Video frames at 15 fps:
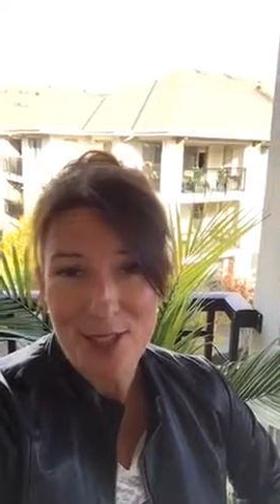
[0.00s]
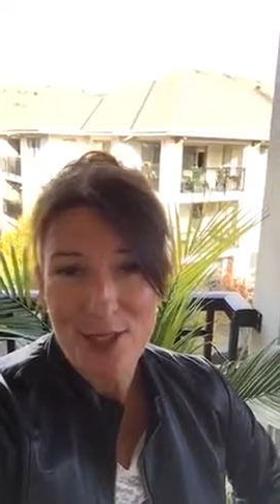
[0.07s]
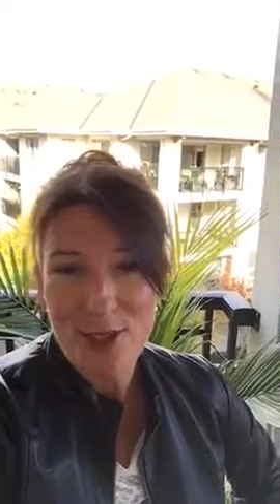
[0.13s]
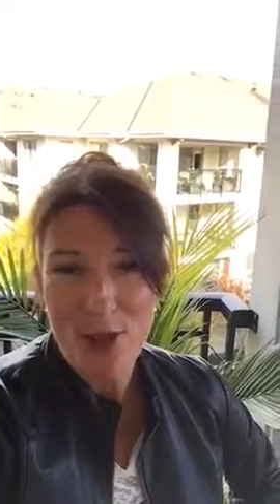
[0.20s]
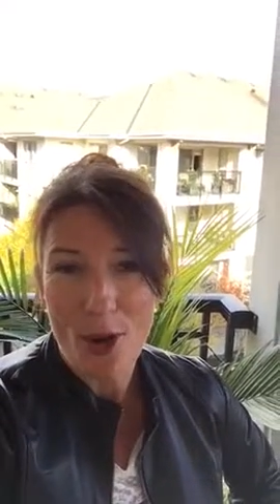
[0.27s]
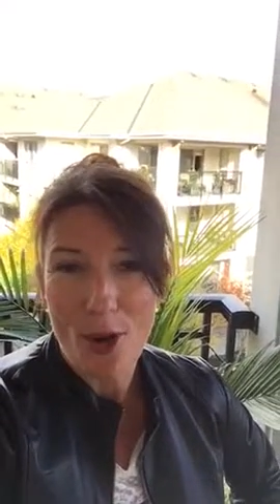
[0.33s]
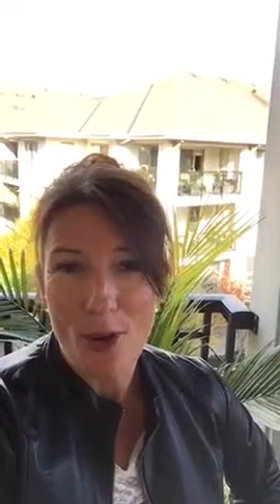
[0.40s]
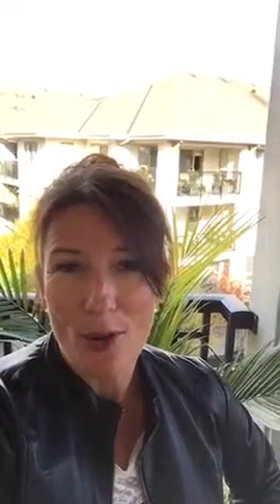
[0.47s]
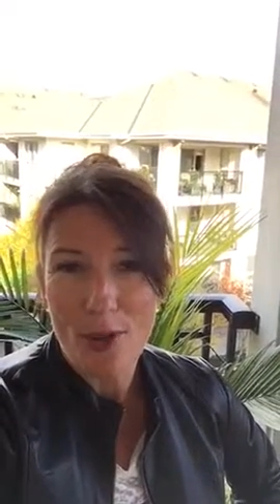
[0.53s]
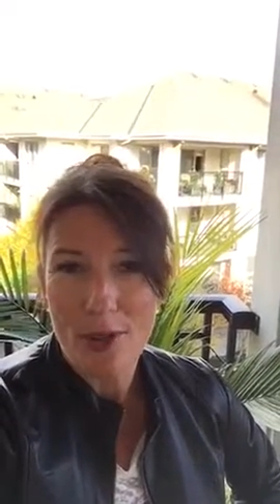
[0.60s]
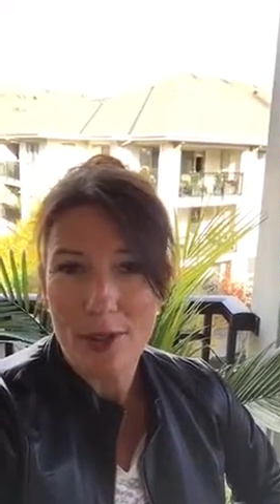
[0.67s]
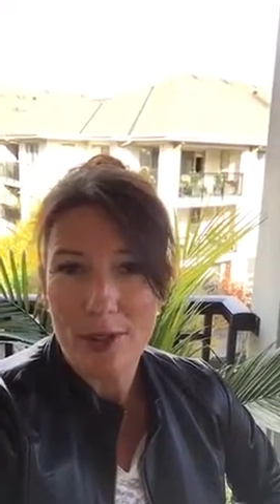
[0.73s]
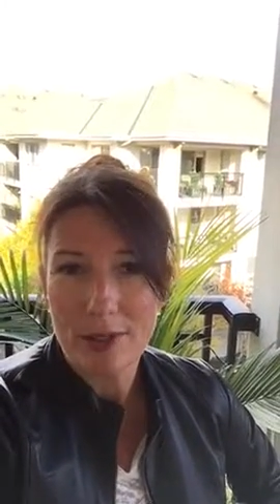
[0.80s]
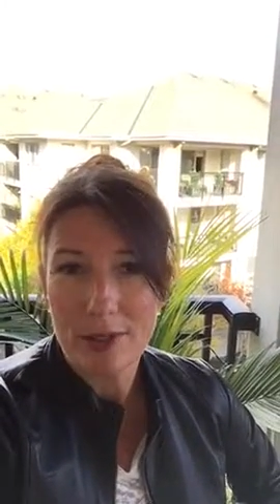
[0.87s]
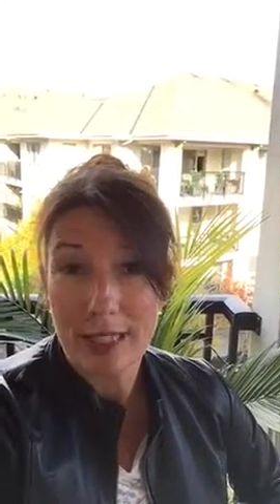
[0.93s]
So
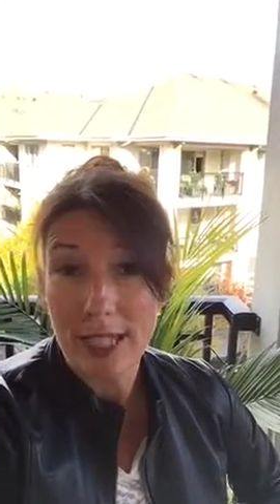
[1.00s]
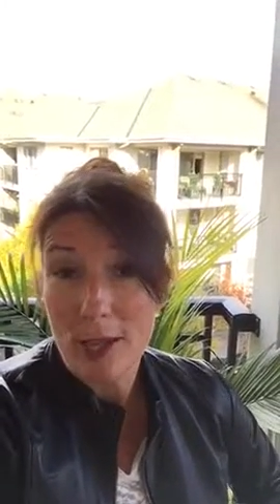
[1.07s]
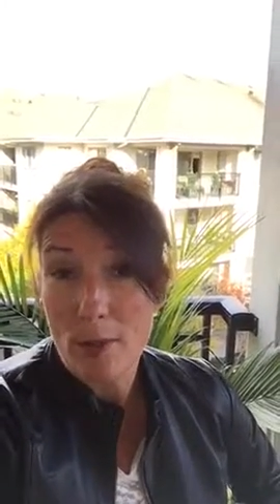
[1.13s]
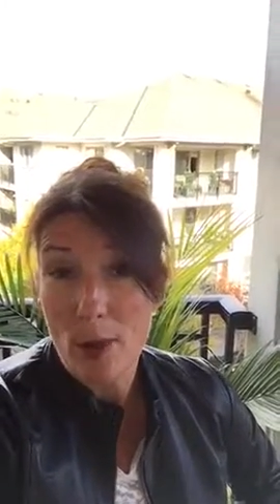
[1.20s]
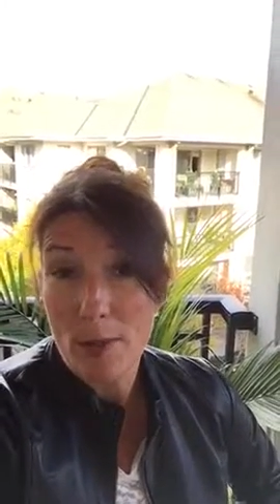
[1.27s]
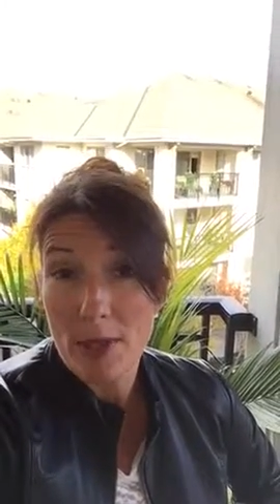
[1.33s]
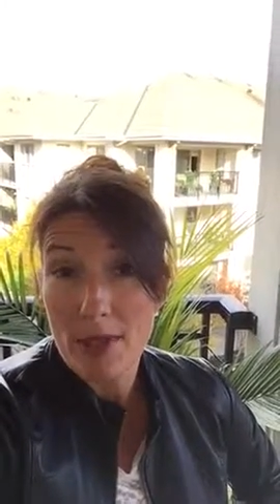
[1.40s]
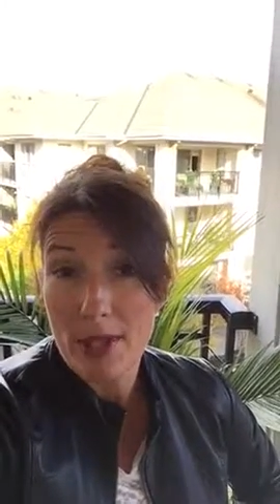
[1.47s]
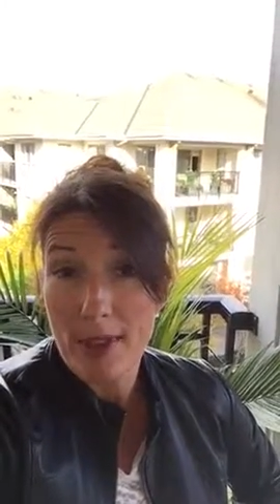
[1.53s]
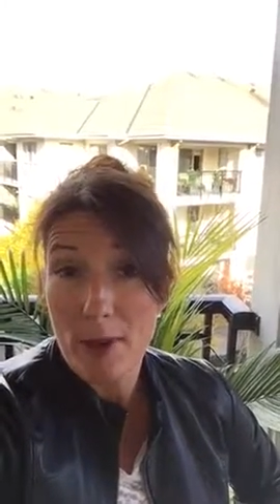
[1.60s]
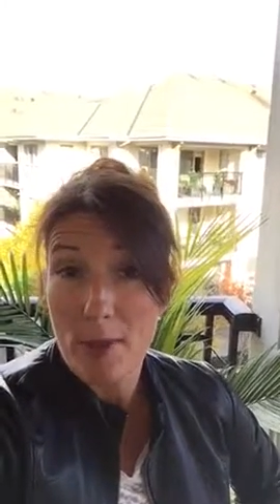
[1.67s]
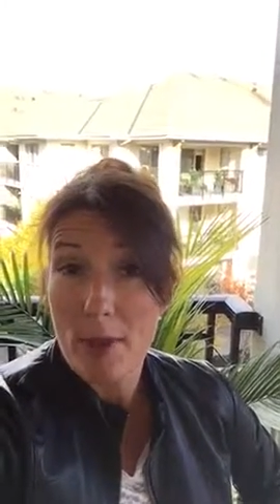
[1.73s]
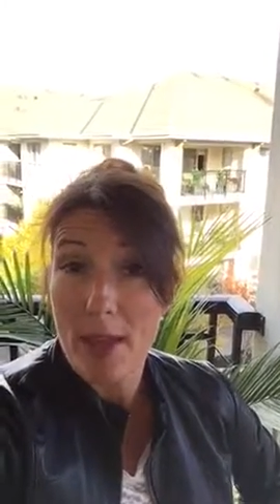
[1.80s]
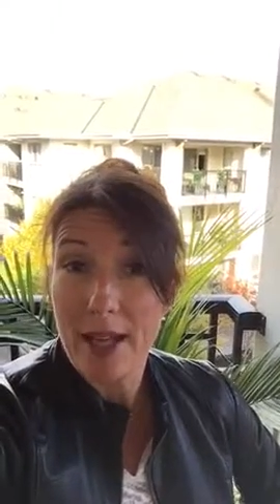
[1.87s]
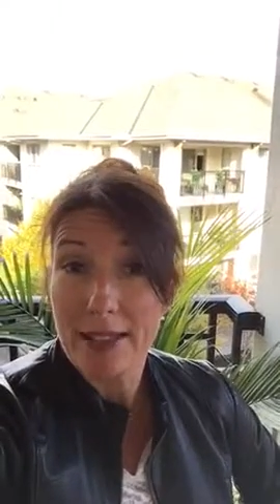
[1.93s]
take a moment to
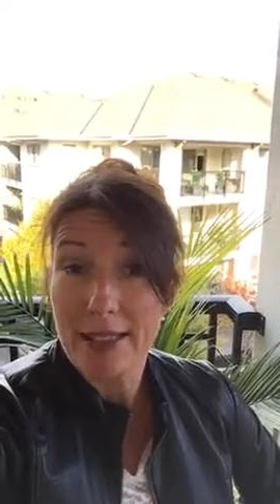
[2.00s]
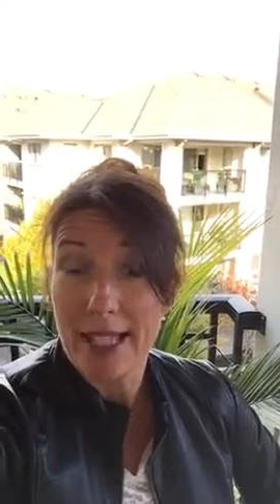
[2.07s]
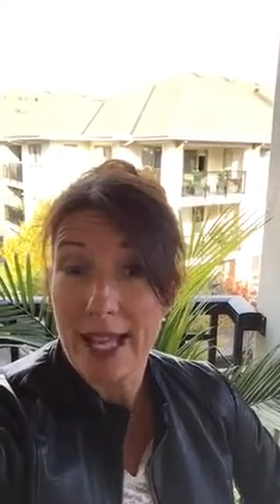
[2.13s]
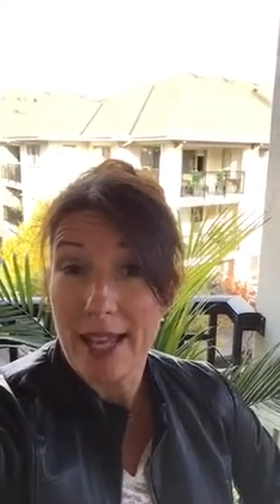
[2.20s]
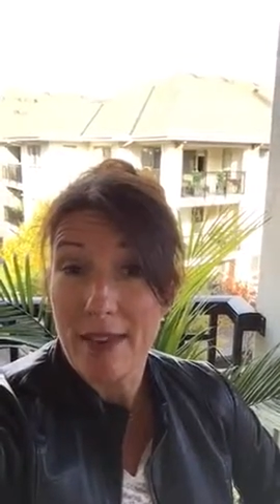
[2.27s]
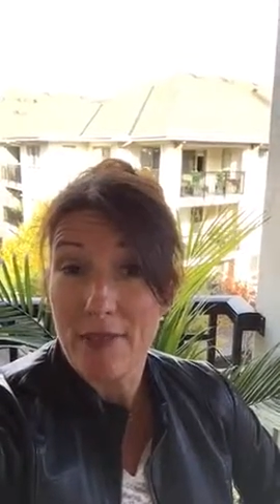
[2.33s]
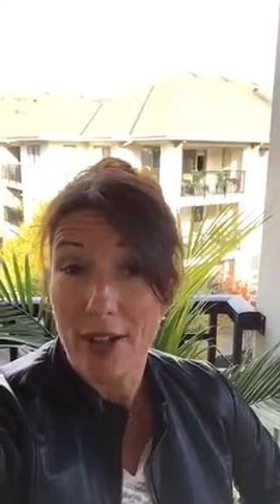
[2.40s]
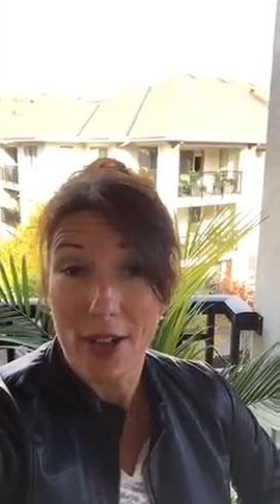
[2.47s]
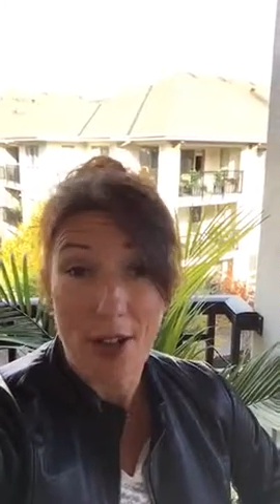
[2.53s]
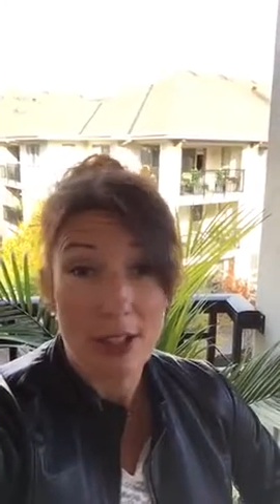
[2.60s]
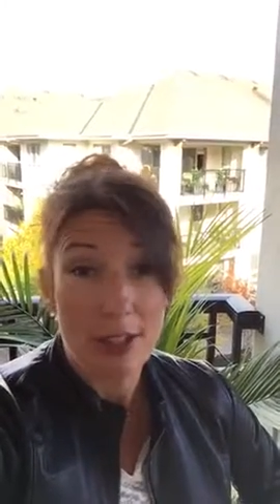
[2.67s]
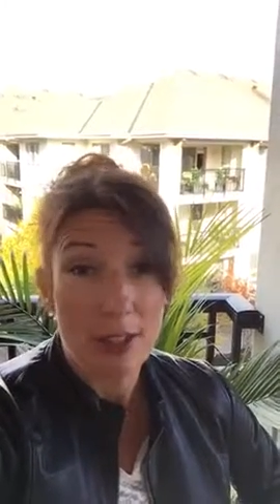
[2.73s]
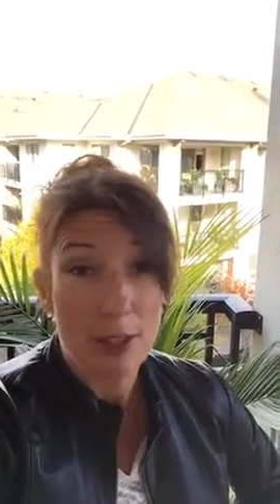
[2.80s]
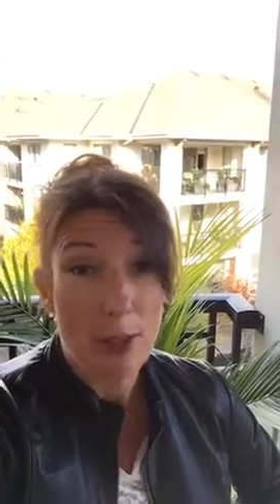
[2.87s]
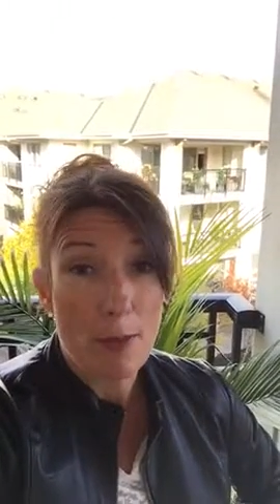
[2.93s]
think about that today. If I
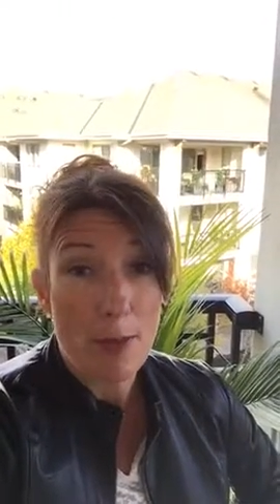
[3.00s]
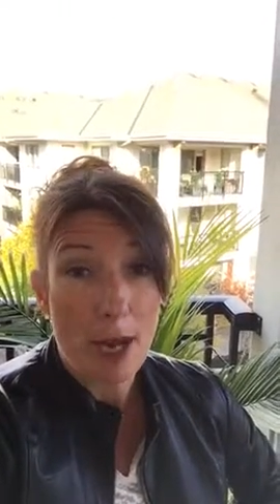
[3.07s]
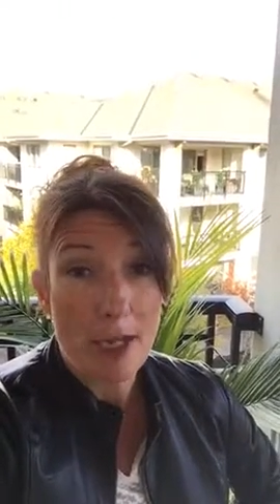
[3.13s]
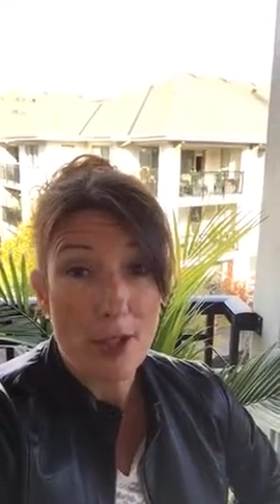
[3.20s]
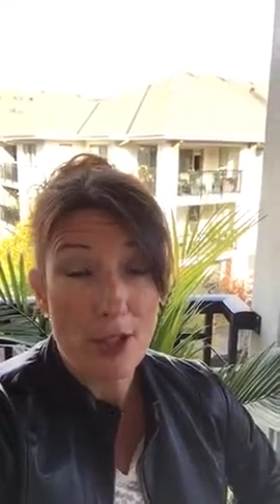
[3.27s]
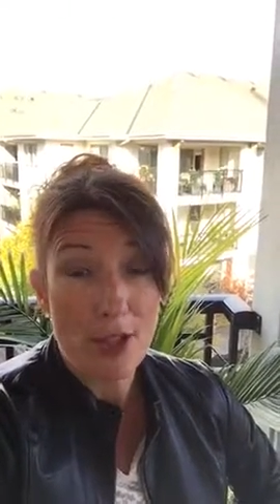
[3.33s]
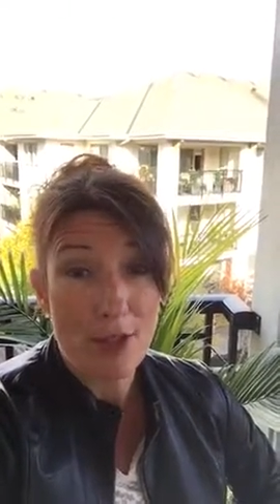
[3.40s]
cause a little mind